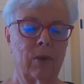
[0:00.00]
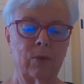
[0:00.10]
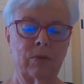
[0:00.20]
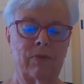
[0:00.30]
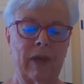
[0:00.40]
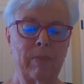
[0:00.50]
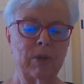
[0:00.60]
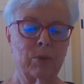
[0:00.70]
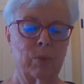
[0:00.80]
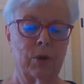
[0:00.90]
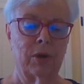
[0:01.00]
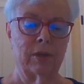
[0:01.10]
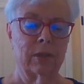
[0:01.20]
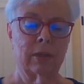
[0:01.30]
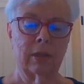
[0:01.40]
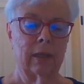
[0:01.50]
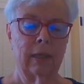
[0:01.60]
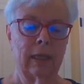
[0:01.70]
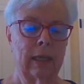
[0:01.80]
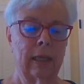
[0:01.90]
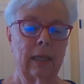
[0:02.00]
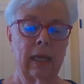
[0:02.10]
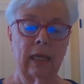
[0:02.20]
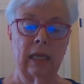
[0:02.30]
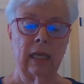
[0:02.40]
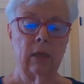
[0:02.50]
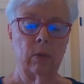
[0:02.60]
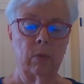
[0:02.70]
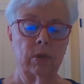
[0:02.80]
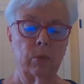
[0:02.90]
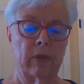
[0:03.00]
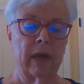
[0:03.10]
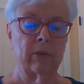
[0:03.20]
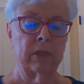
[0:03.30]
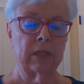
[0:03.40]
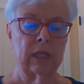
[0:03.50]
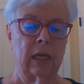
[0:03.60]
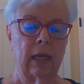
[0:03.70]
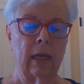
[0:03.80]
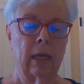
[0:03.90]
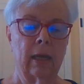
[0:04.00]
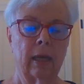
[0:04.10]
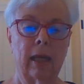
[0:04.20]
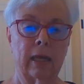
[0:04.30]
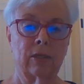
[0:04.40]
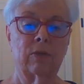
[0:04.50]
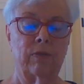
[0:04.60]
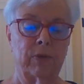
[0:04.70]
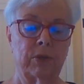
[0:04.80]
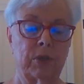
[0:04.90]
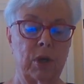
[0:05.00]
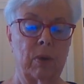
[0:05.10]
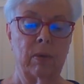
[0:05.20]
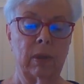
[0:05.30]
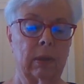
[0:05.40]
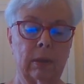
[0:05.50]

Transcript: Those famous words, let he who is without sin cast the first stone.